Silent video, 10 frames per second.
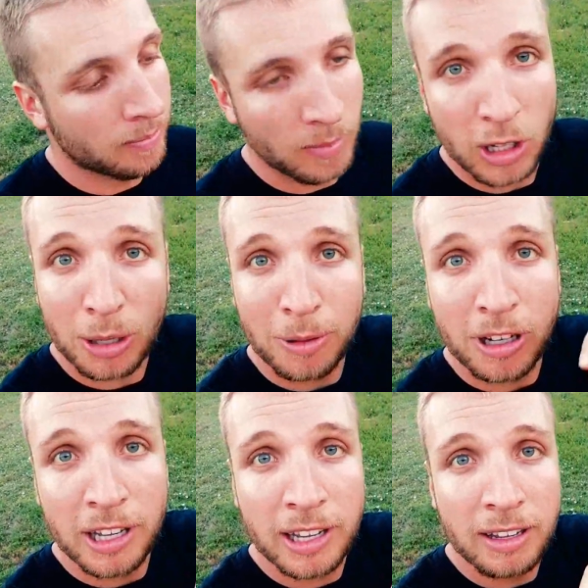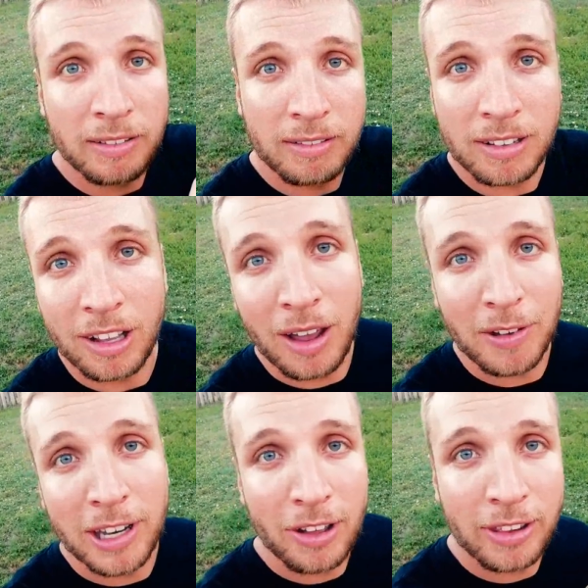Look up the link, I'll have it
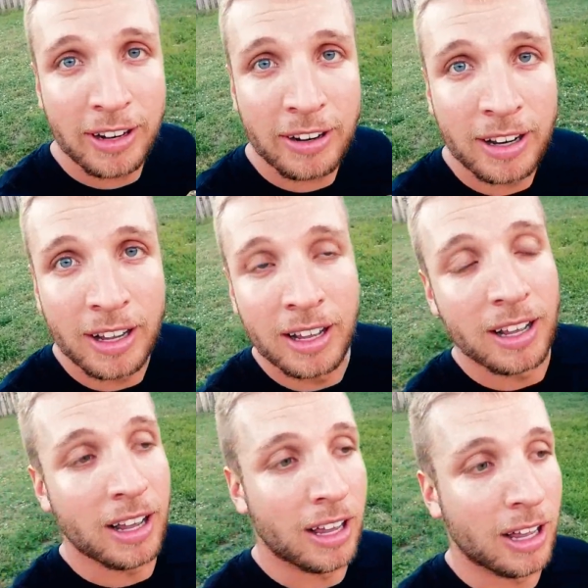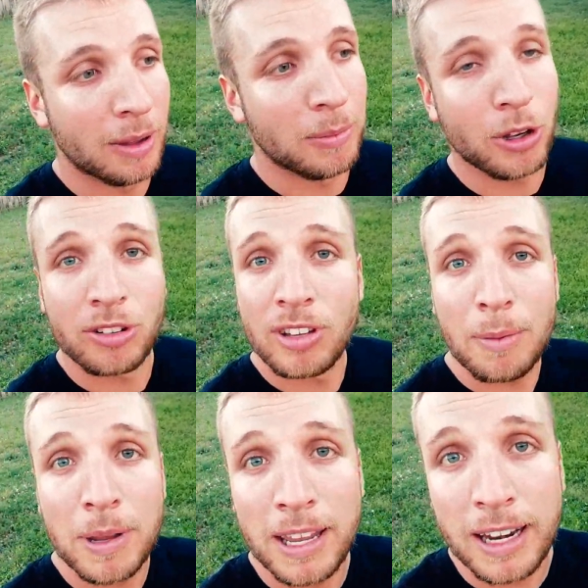down there. You can send
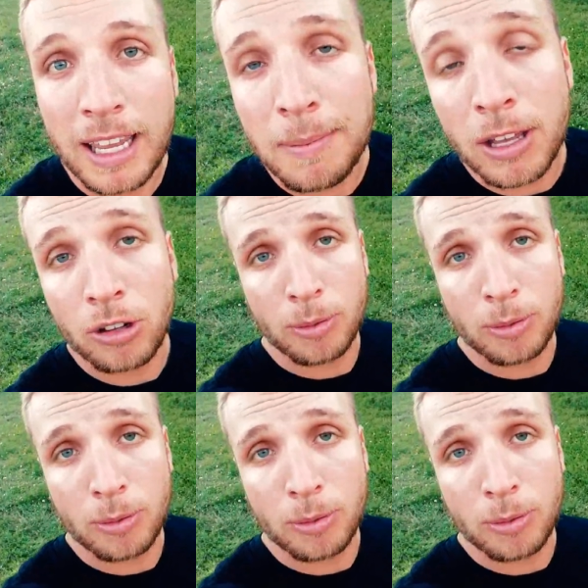me an email or a